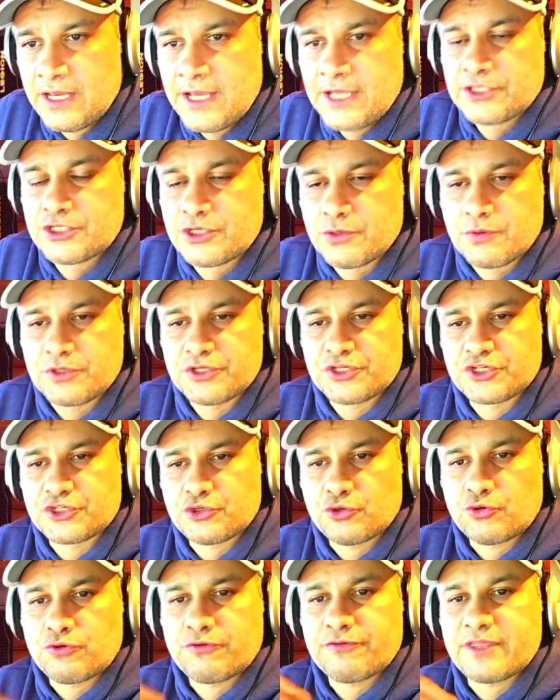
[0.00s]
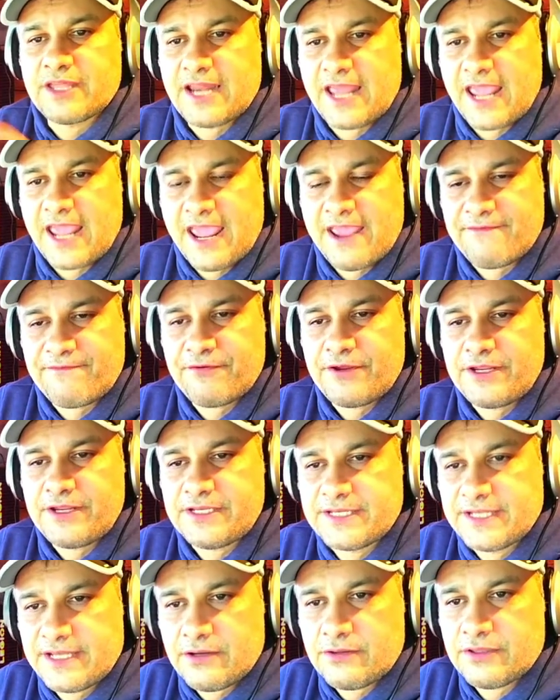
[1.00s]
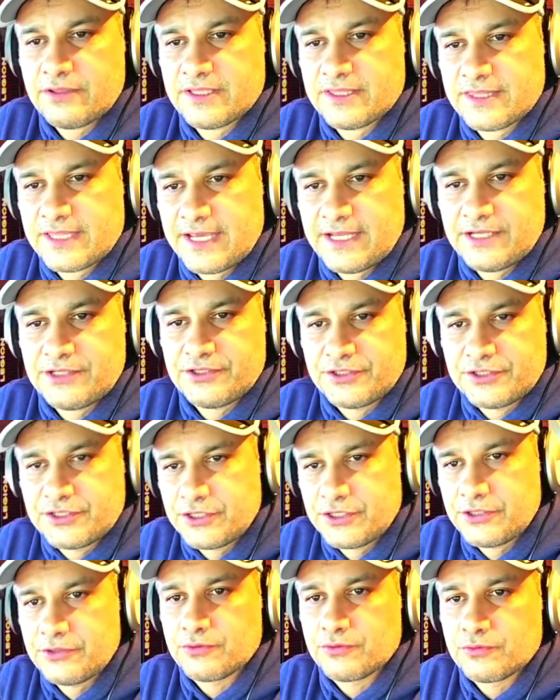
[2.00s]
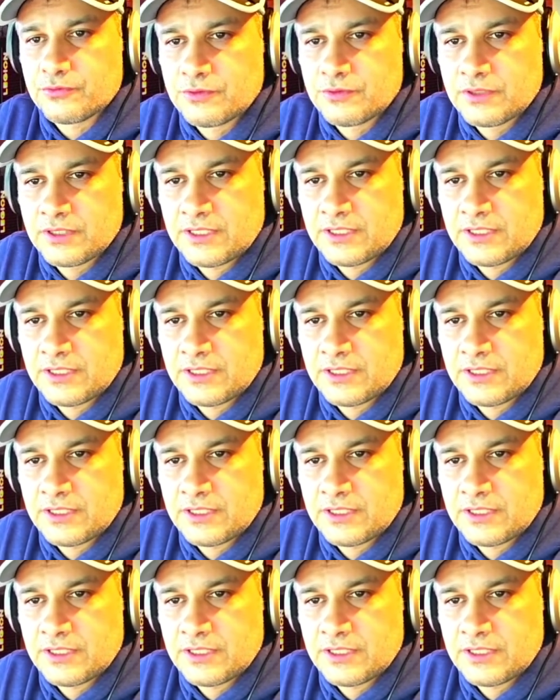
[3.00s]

to ensure that every deal that they do